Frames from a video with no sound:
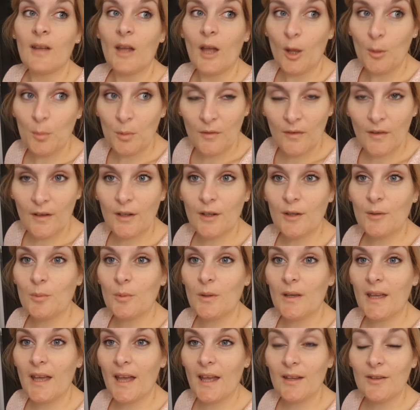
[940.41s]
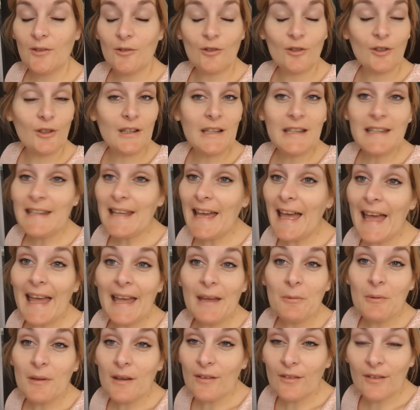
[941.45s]
Hope you've had a good weekend or a good
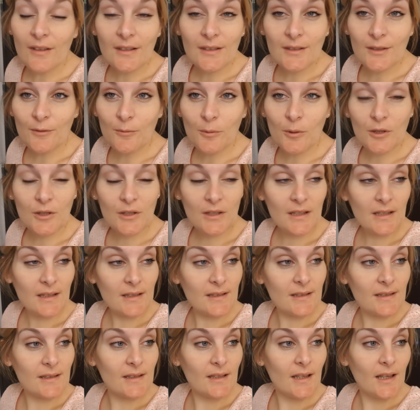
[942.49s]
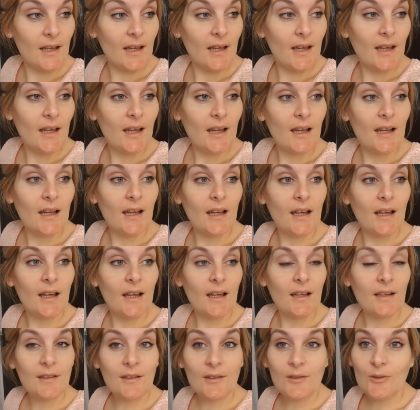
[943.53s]
day, whenever it is you watch this.
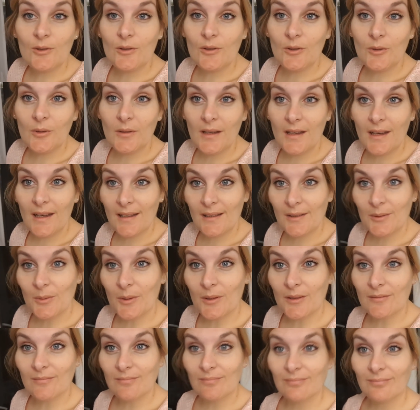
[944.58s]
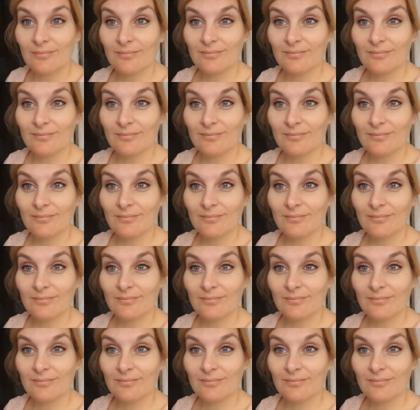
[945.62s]
And I'll talk to you in the next one.